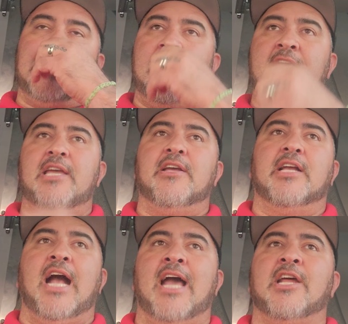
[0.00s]
he
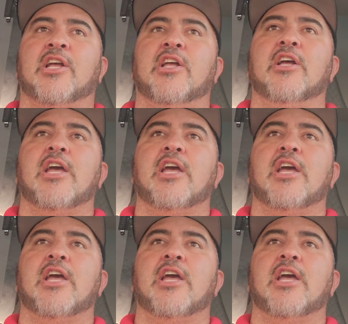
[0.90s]
kind of,